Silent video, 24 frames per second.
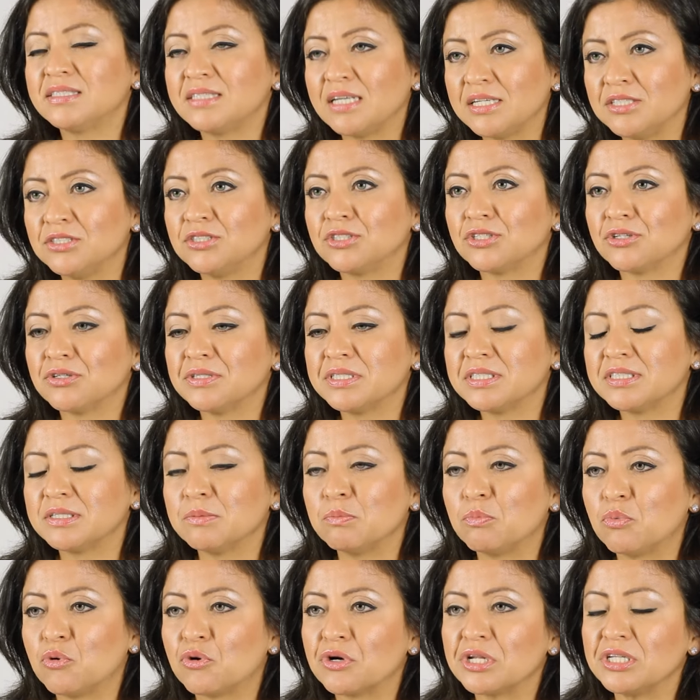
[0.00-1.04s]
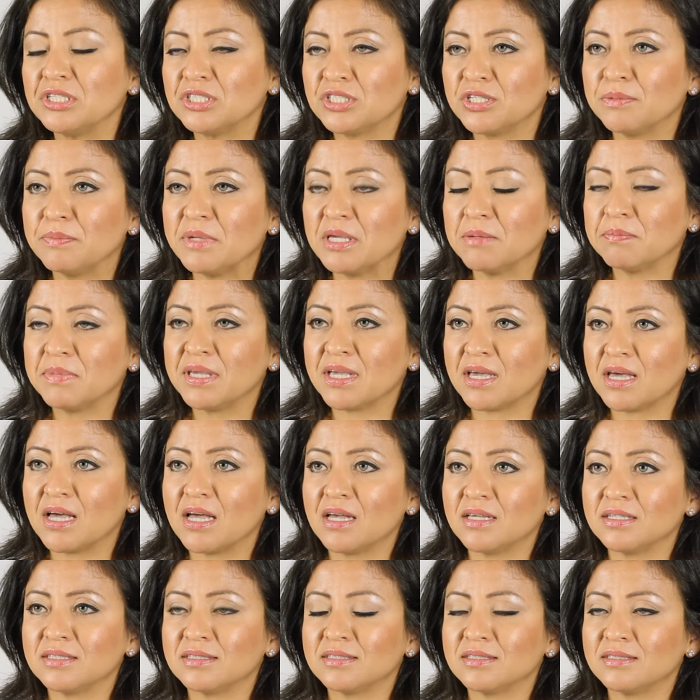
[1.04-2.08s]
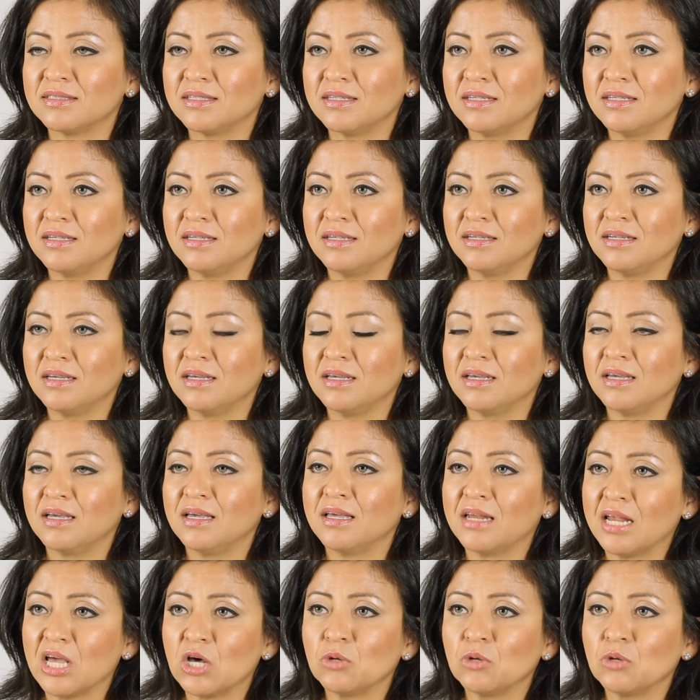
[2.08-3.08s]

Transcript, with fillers: center is important to me because it